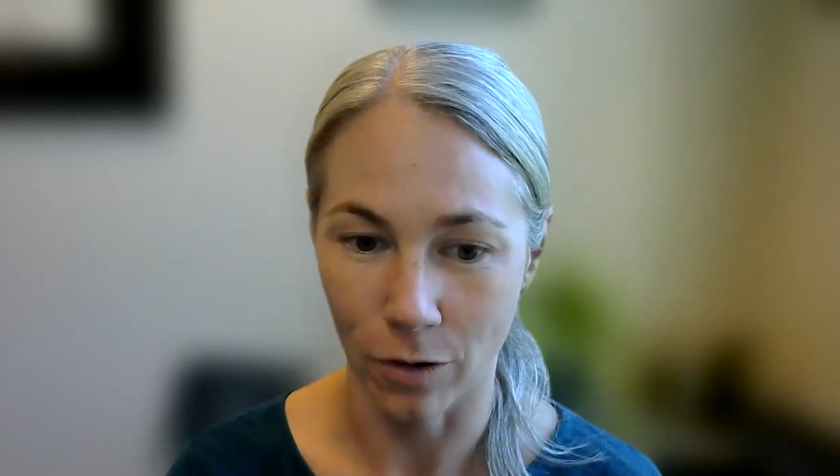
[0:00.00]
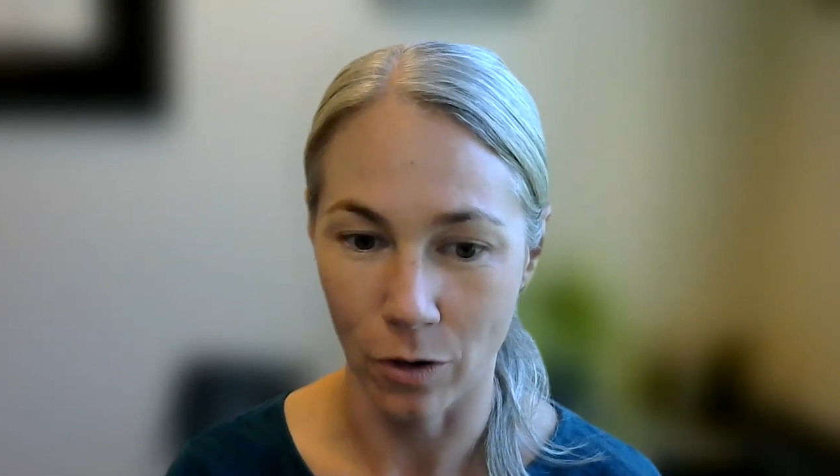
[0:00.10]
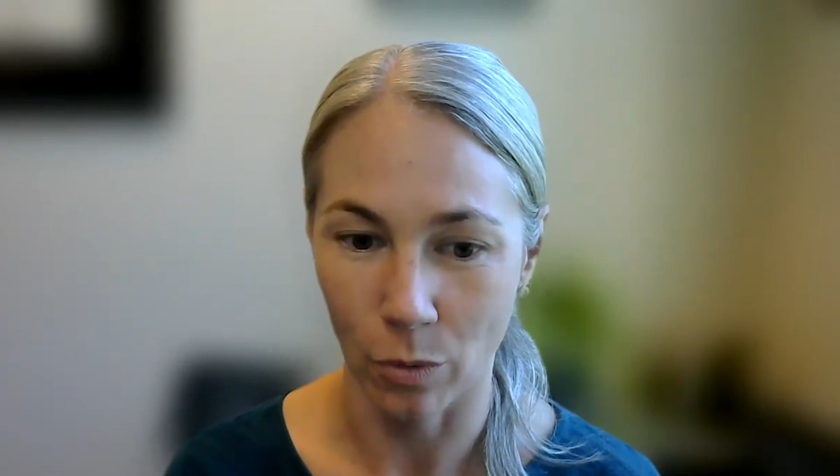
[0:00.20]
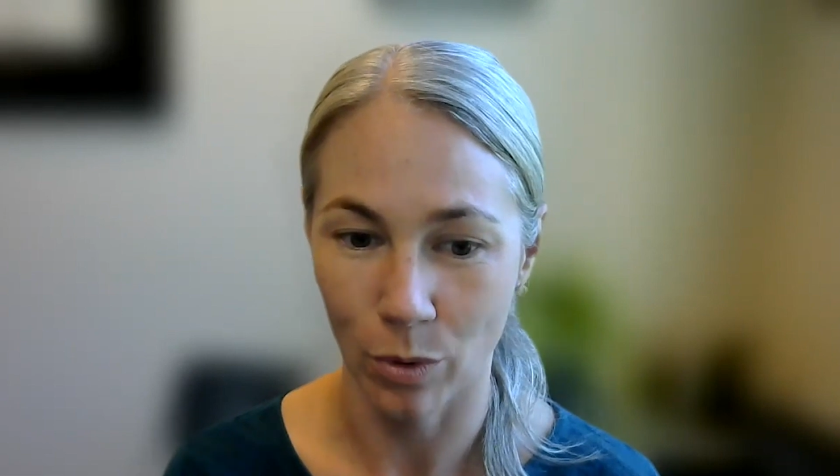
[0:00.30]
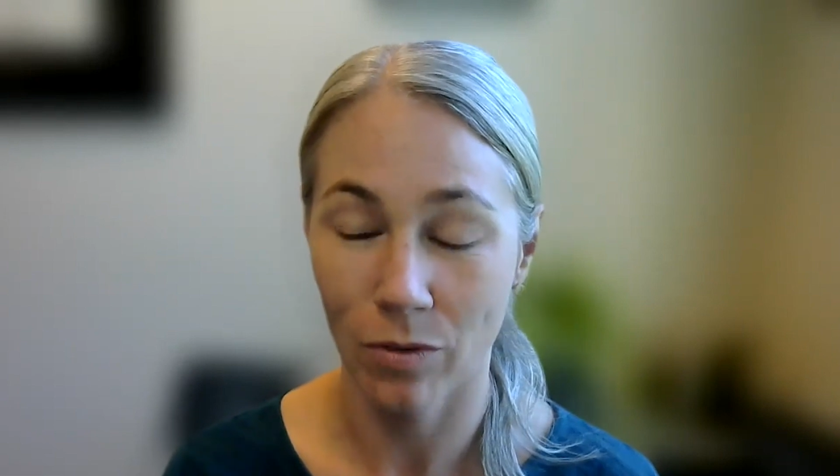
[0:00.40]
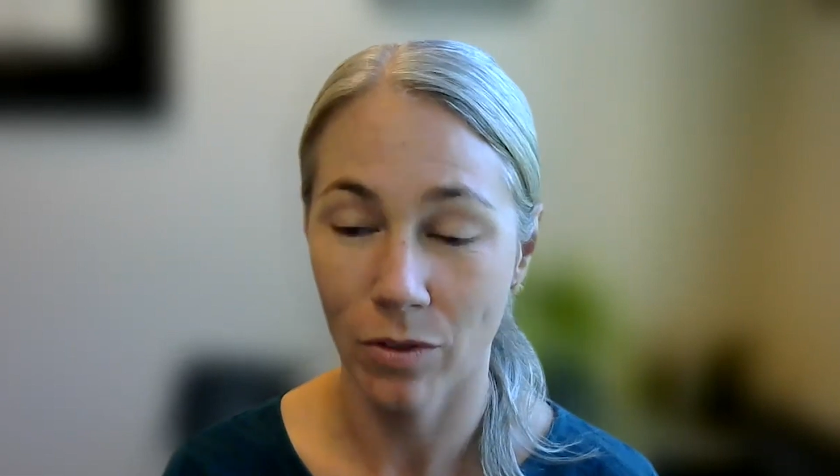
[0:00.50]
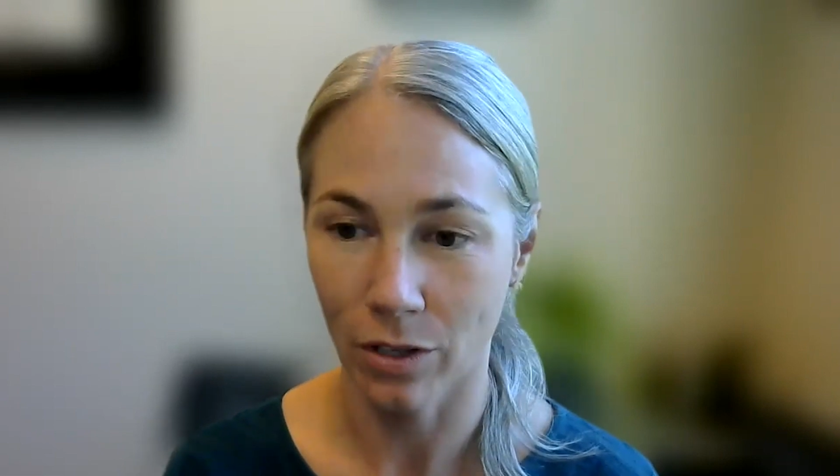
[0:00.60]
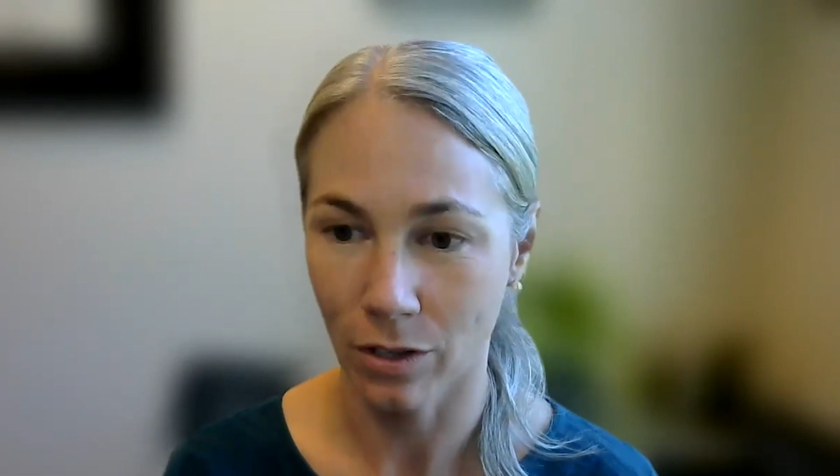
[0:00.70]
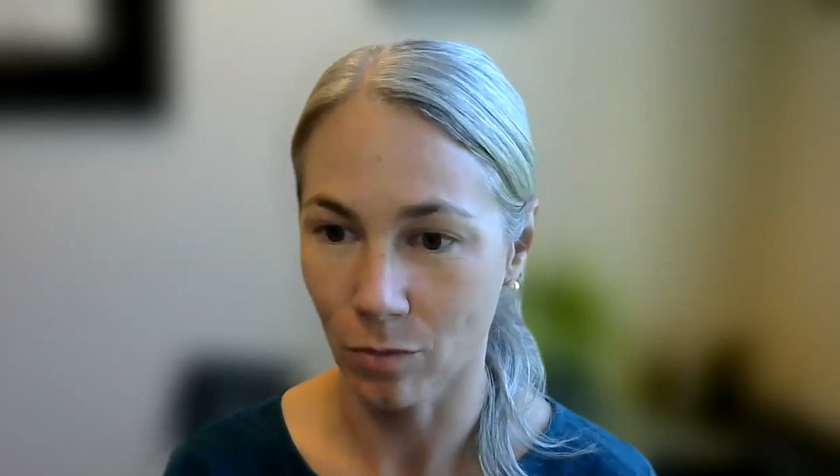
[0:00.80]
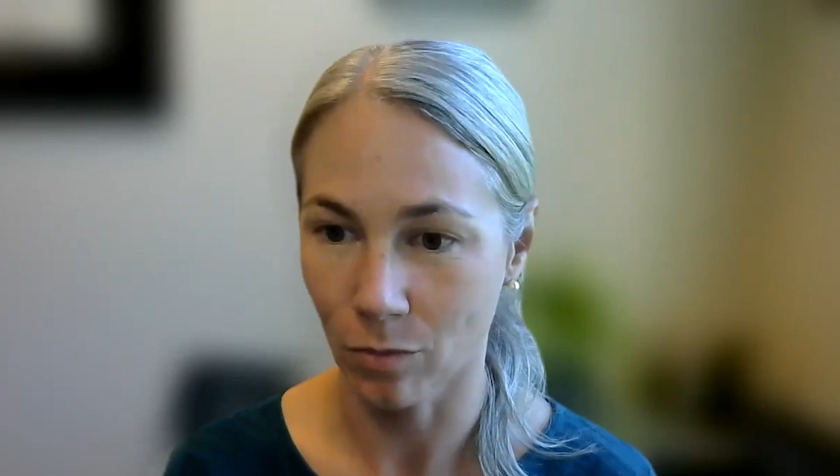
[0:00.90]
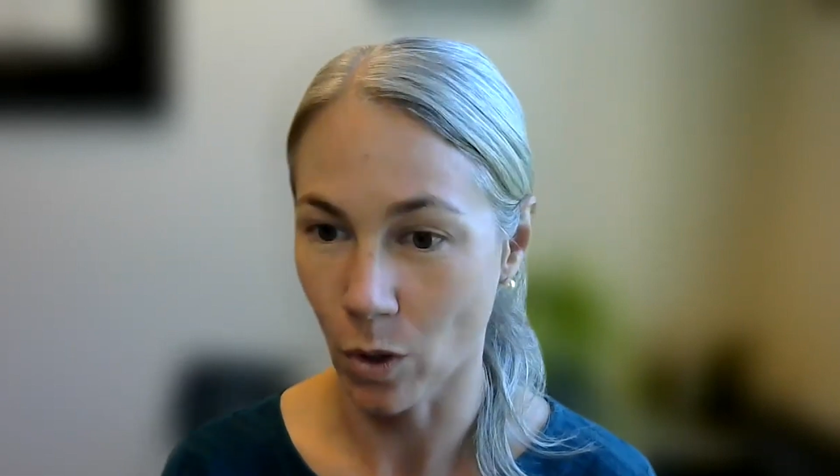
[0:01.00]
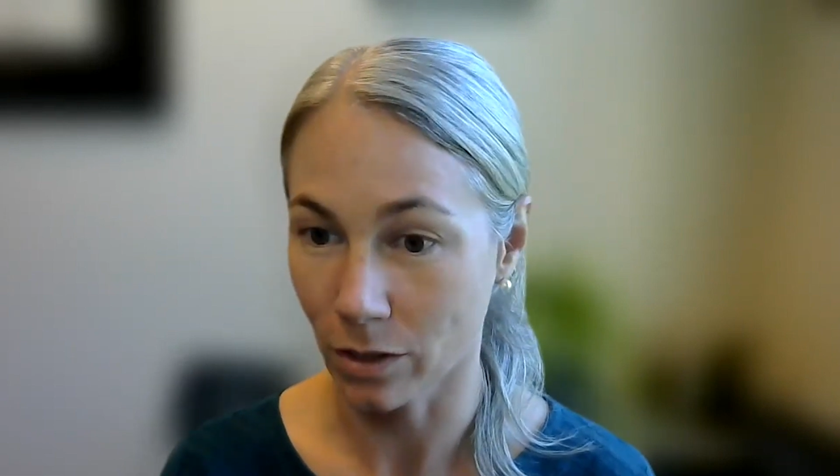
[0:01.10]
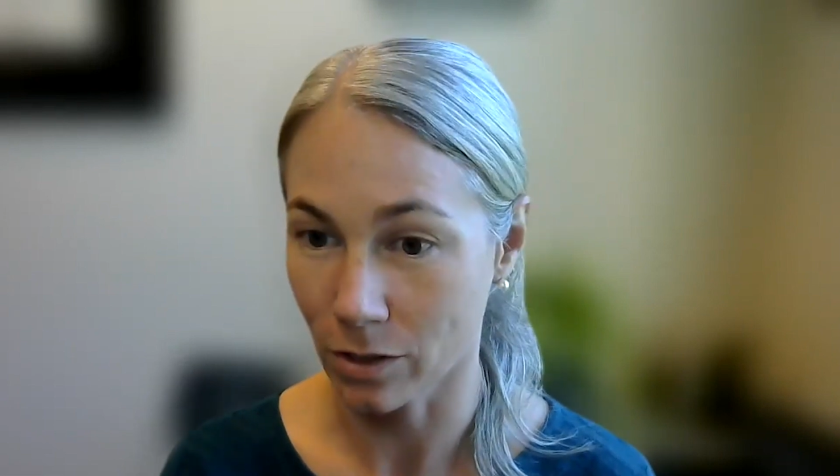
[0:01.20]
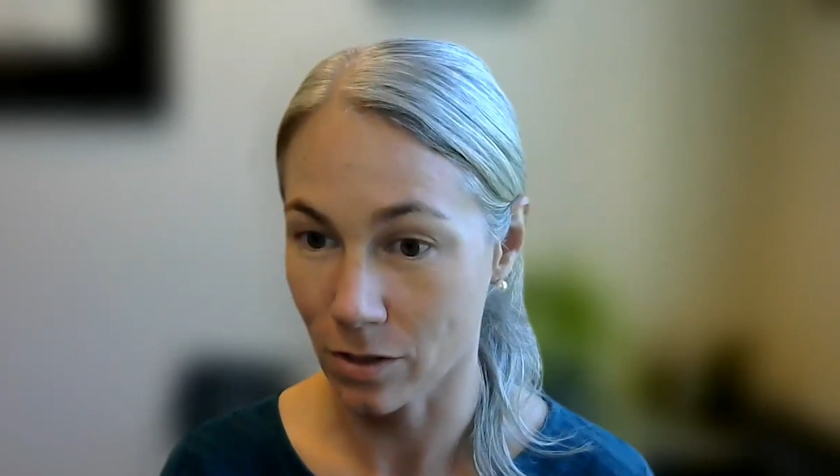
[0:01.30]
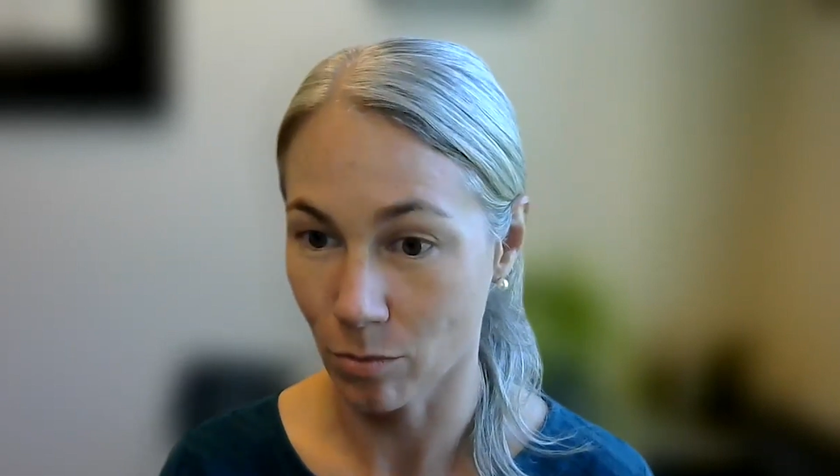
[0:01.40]
I believe, the Inland
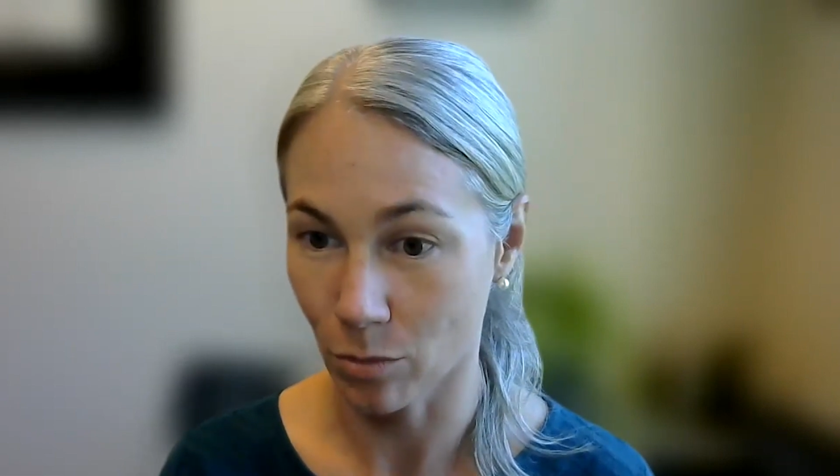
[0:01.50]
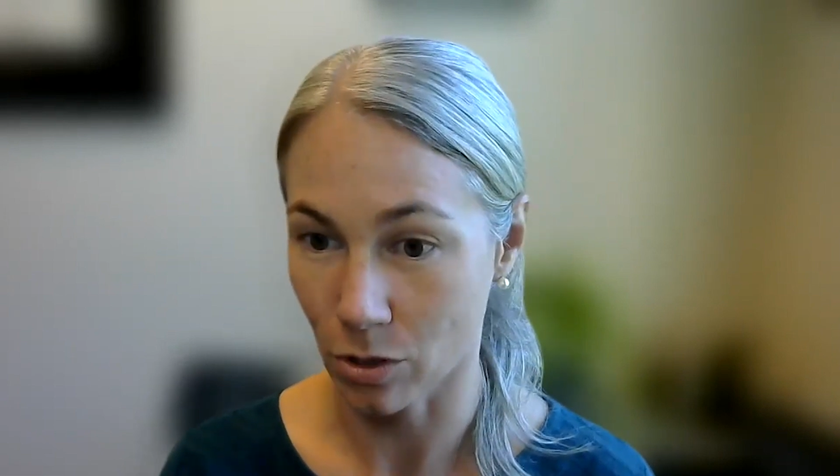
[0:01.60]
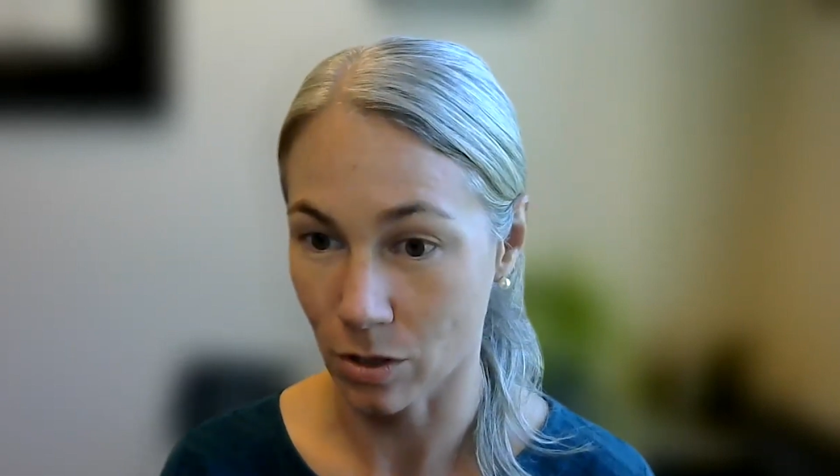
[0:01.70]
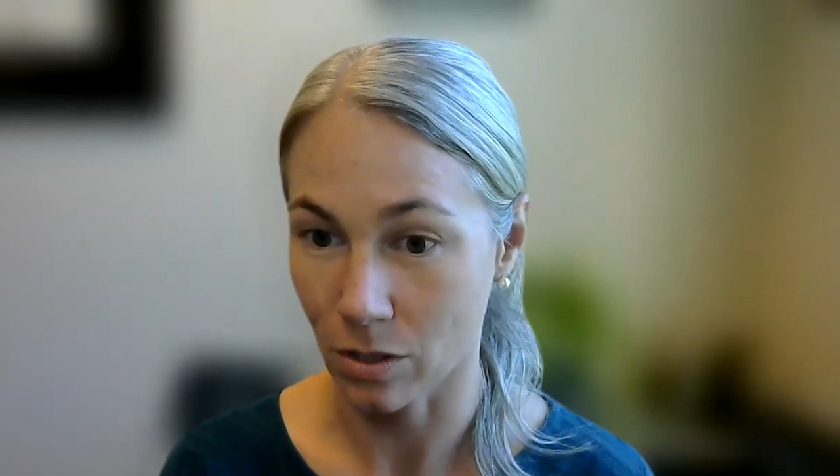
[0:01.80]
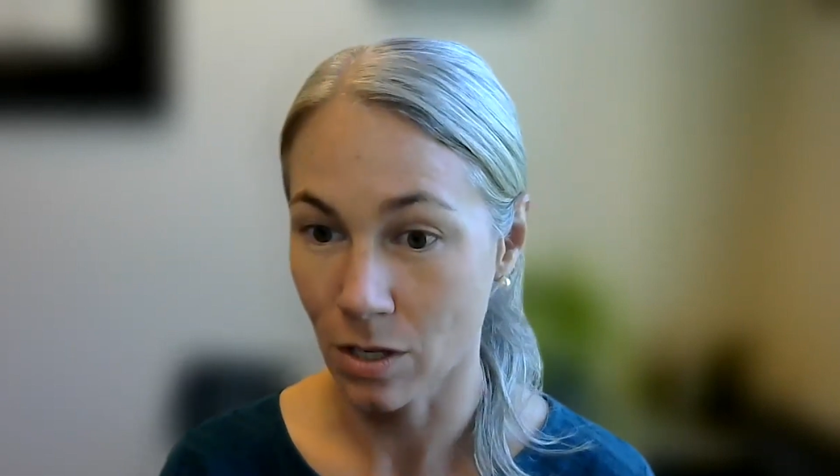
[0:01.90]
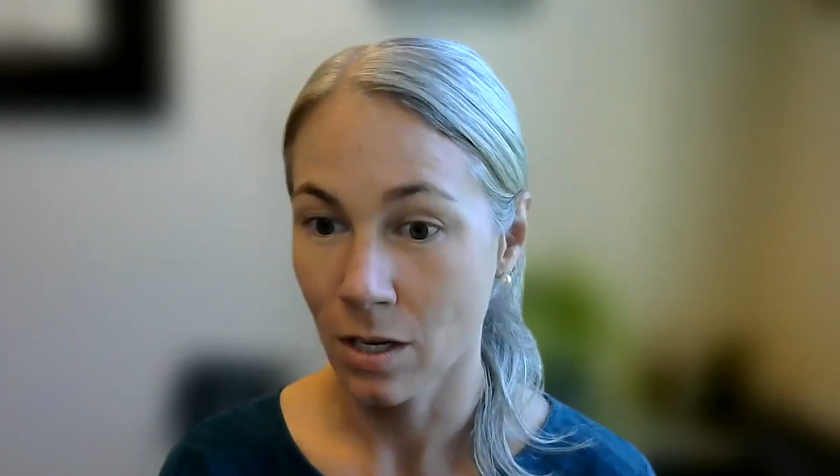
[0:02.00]
Wetlands Commission